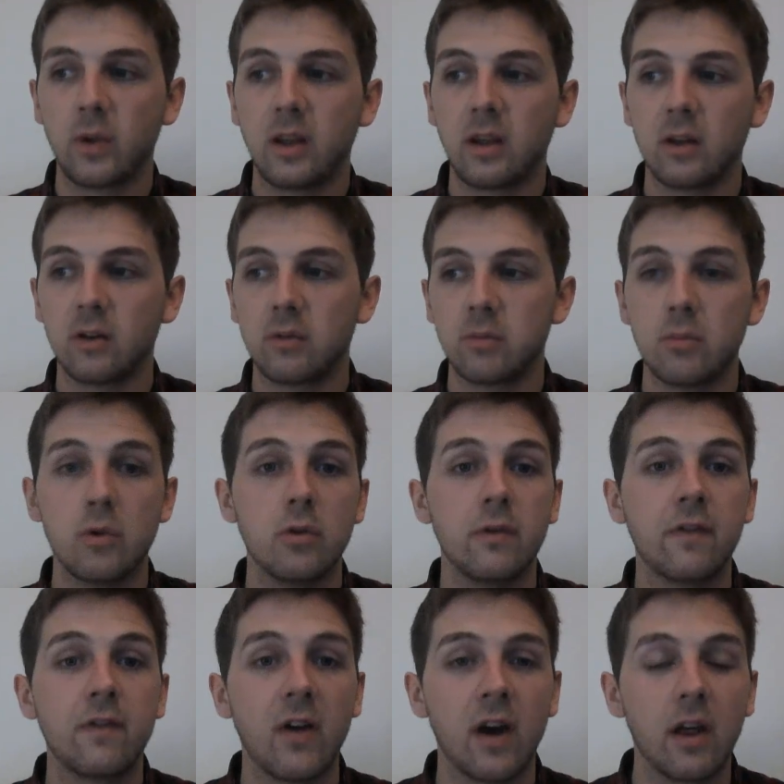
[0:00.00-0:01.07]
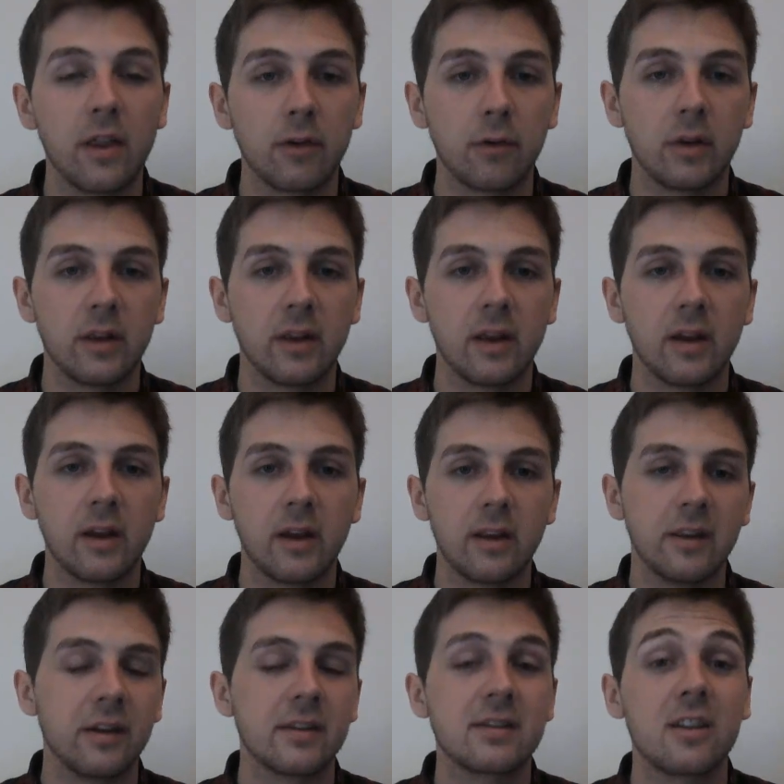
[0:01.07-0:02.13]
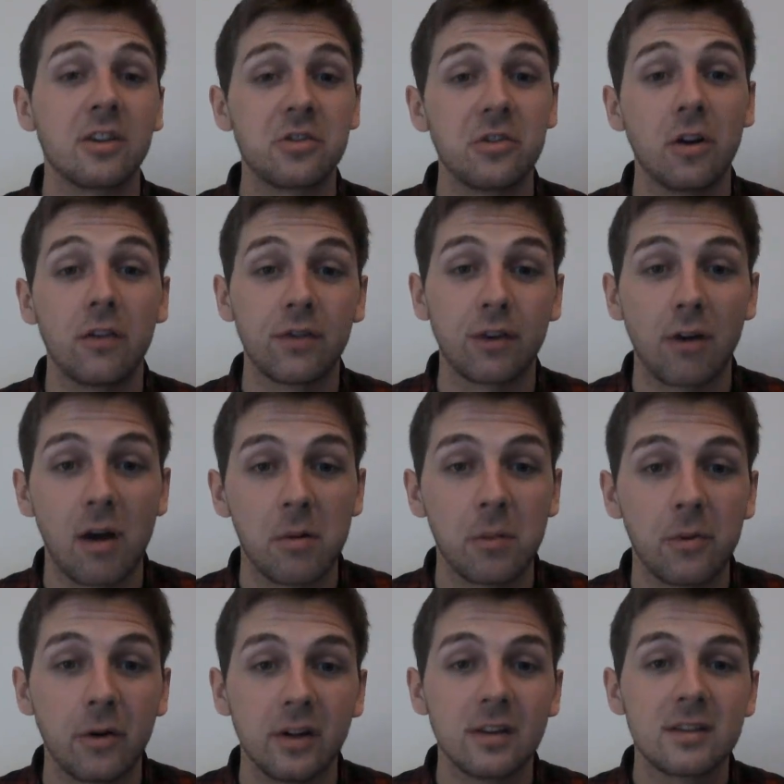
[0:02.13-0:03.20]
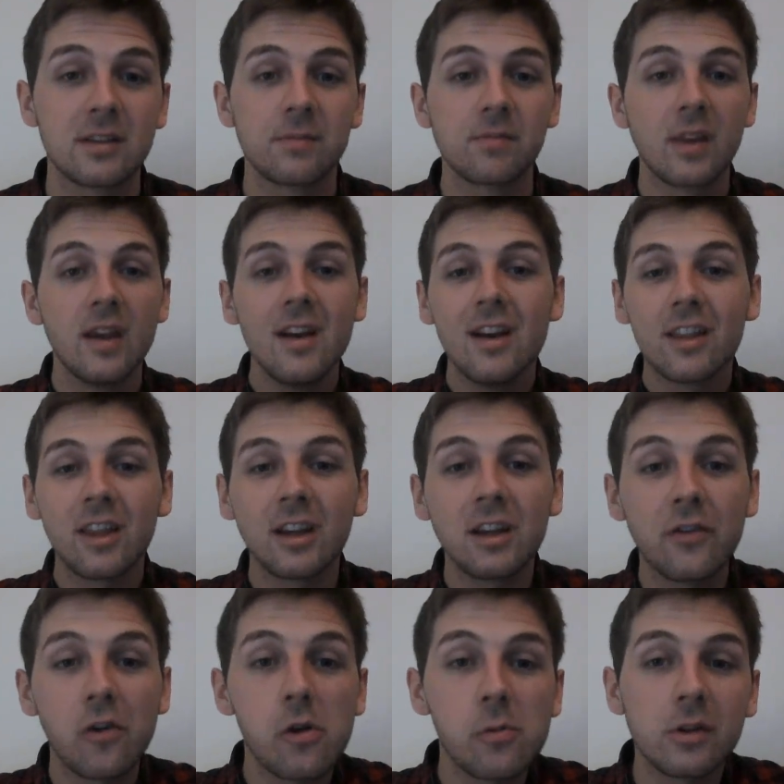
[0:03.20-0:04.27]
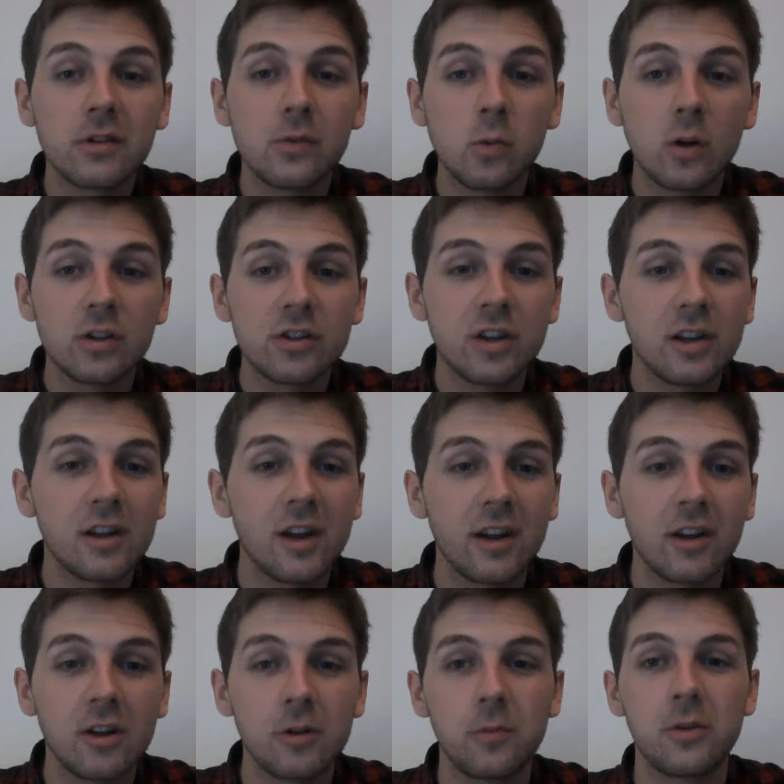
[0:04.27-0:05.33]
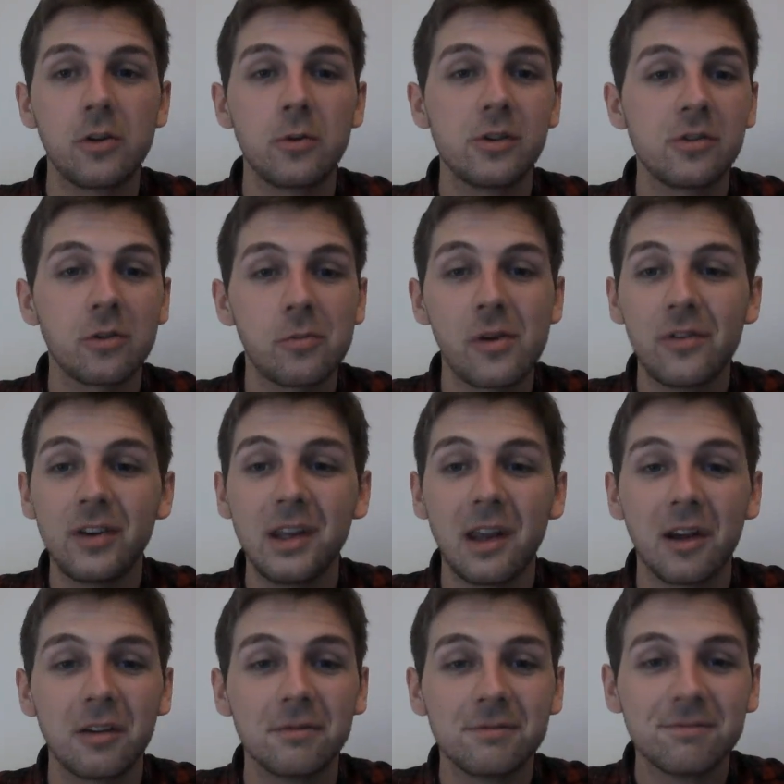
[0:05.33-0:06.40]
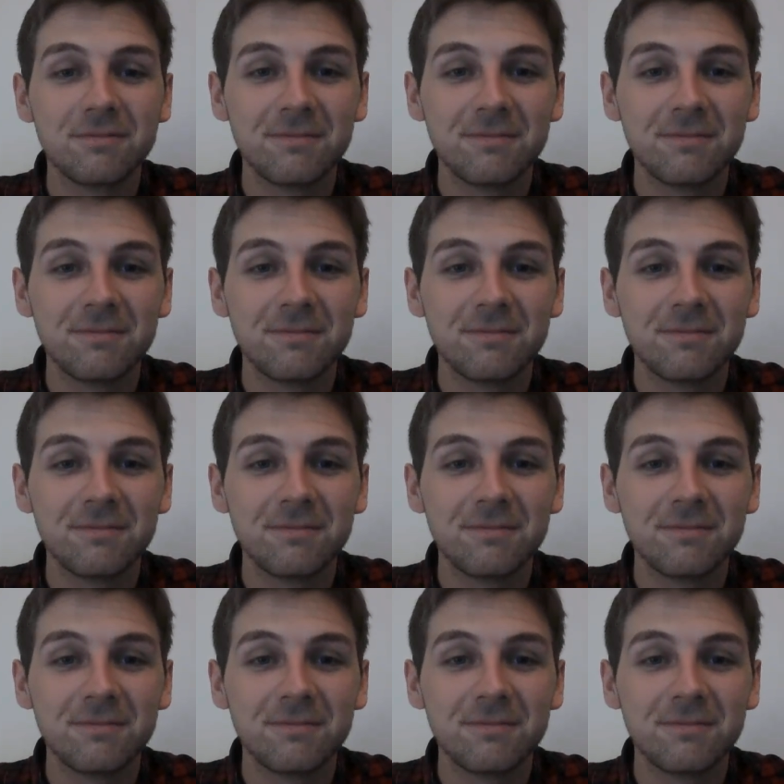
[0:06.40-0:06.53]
could move further in the discussion of the grammar points. Thank you very much for watching. I hope you enjoyed my video.